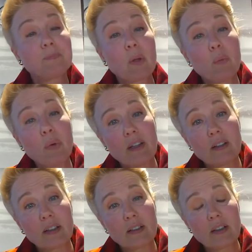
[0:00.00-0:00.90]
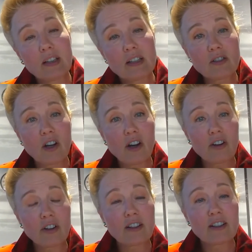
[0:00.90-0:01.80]
whether things
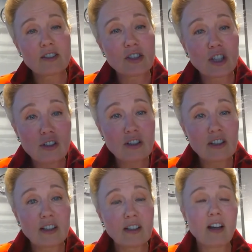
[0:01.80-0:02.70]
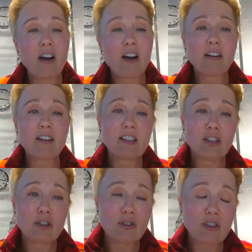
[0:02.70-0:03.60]
are security, are a
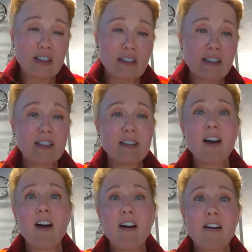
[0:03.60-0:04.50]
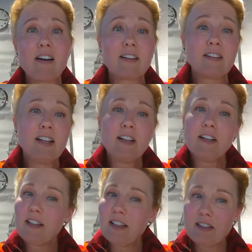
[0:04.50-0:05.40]
utility, are
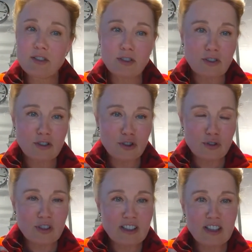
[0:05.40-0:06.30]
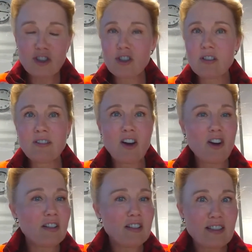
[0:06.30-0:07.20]
in a certain jurisdiction,
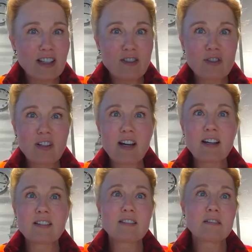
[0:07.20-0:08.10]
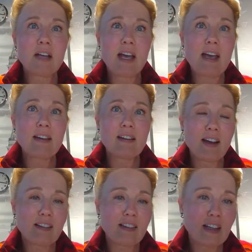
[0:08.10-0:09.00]
are decentralized. And
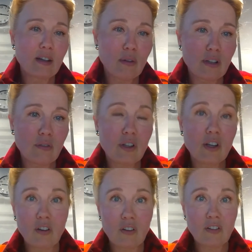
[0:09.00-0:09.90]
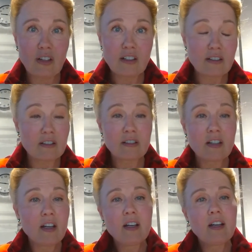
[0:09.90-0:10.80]
I think one of the other things is
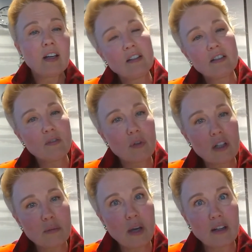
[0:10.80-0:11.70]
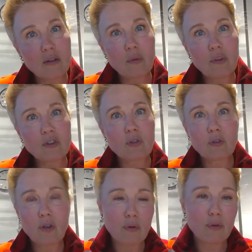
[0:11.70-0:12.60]
it doesn't really matter which
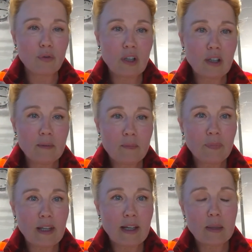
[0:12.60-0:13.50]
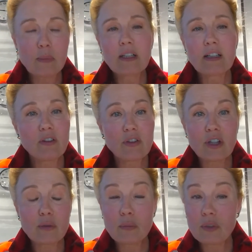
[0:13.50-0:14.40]
cryptography. I mean,
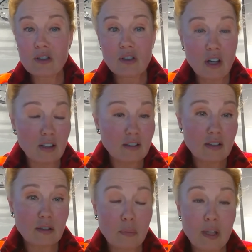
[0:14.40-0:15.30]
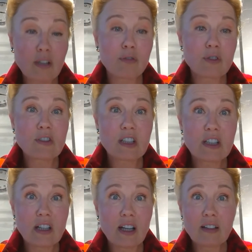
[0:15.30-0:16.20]
Ethereum is not Metaverse
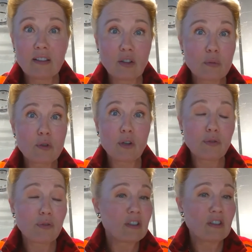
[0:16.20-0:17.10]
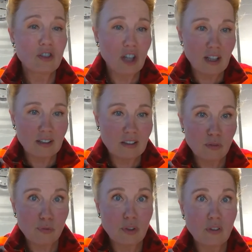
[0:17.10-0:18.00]
DNA. Cryptography is entirely
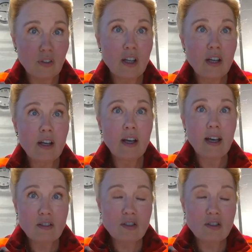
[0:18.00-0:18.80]
different, and